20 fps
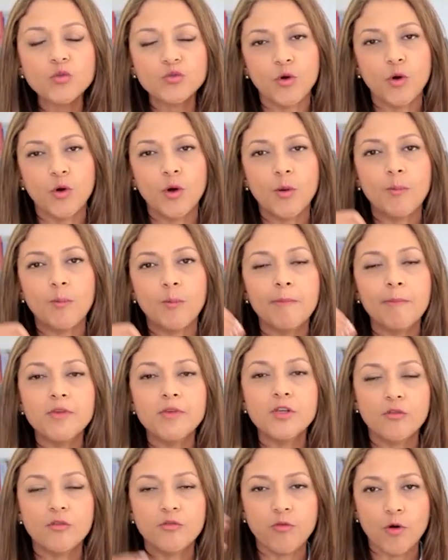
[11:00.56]
for
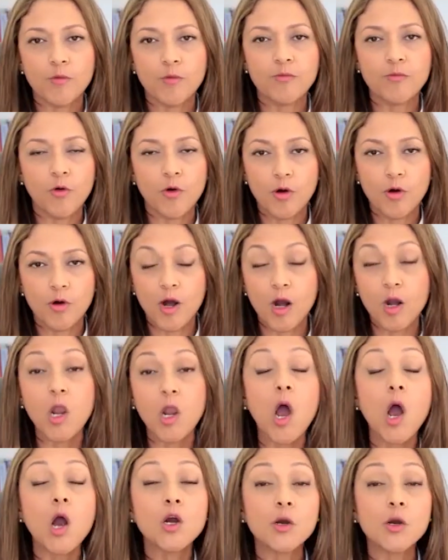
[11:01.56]
a
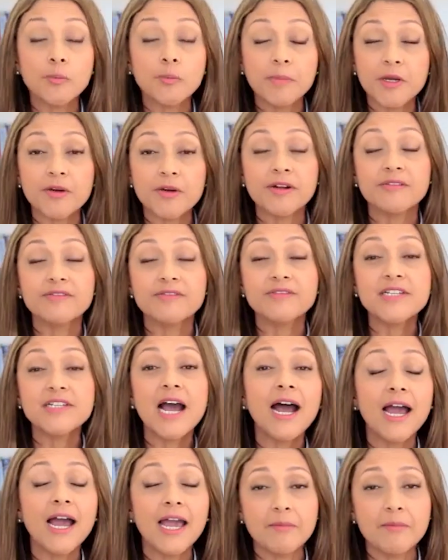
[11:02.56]
longer period of
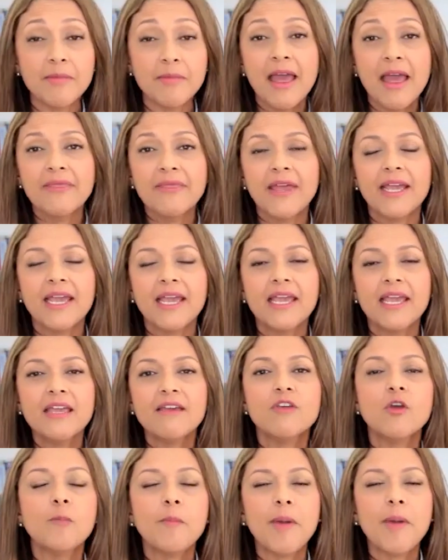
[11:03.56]
time that can
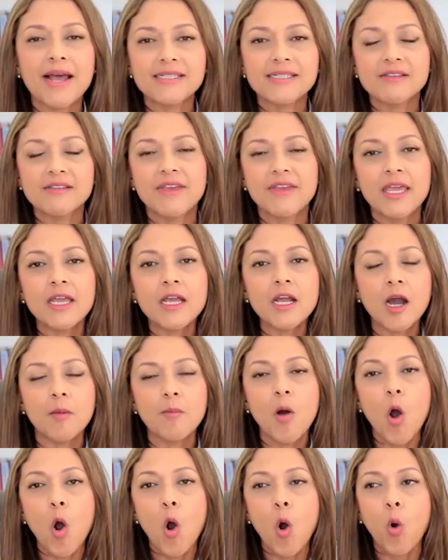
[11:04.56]
give you passive
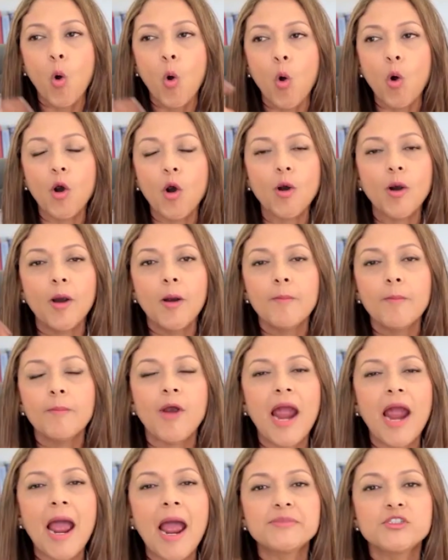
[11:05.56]
income. Or
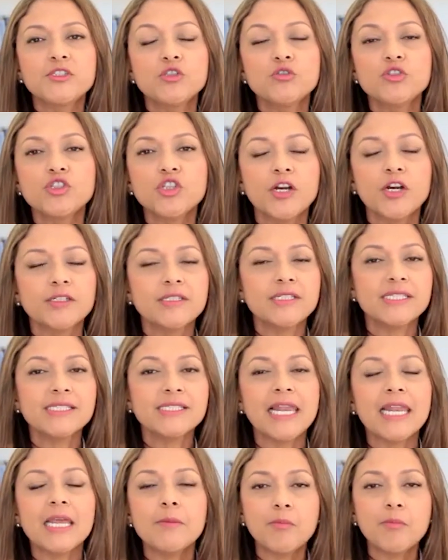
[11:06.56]
perhaps you start
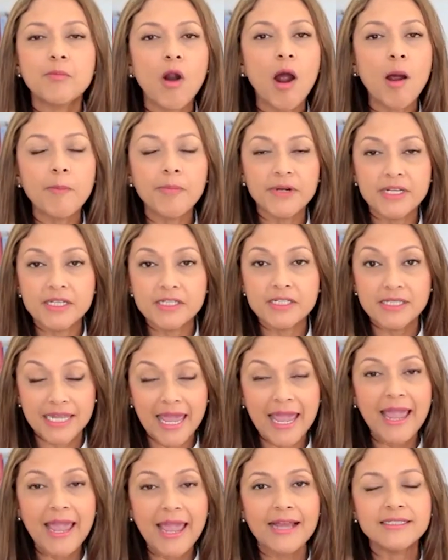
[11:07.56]
selling properties,
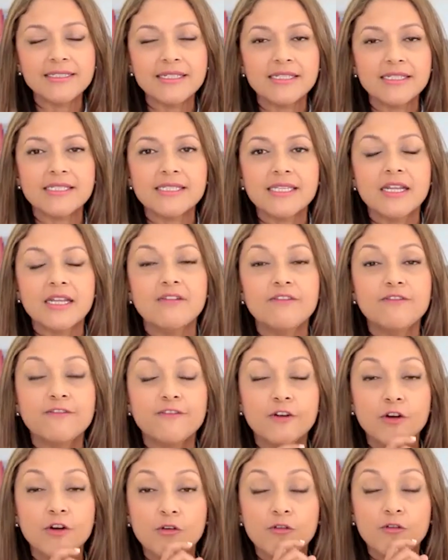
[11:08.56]
land, instead of
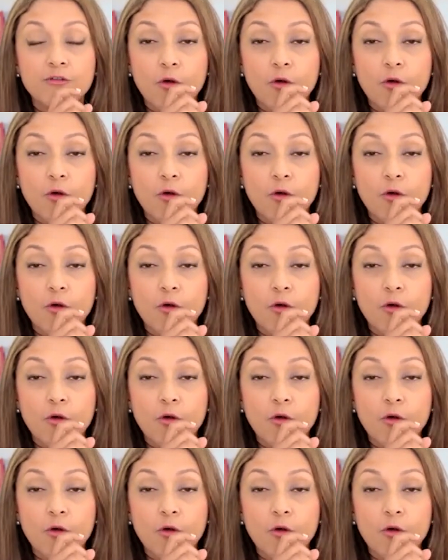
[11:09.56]
for